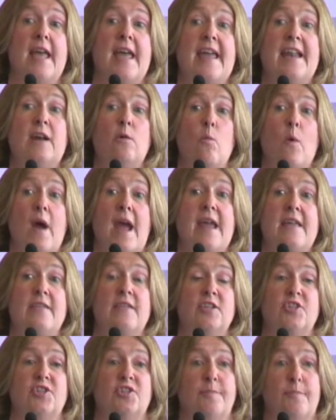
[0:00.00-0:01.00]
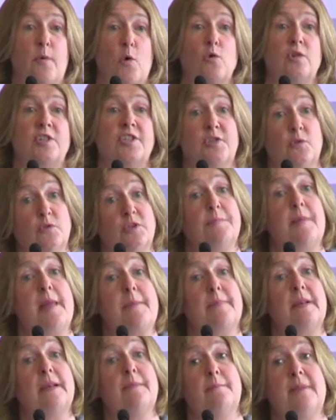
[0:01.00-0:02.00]
in a way that supports those
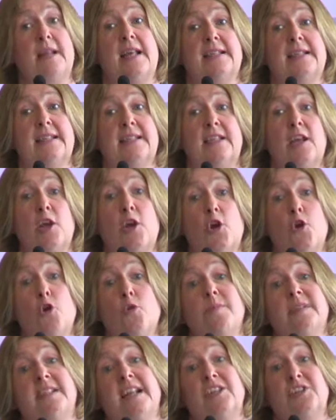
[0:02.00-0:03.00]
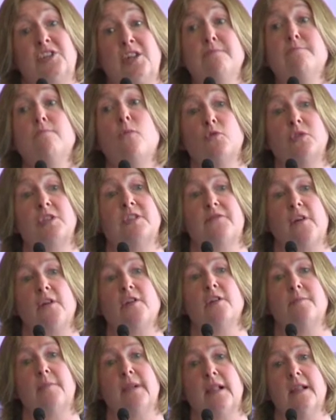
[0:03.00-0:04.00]
people and places who are potentially most
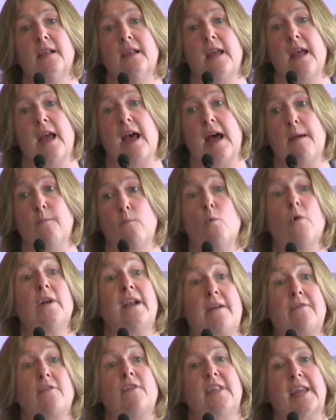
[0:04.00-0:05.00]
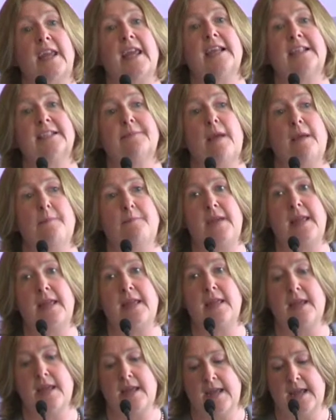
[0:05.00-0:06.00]
vulnerable, whatever the case may
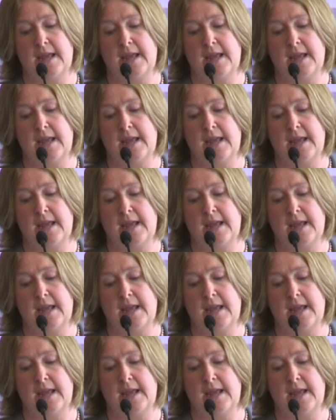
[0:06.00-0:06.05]
be,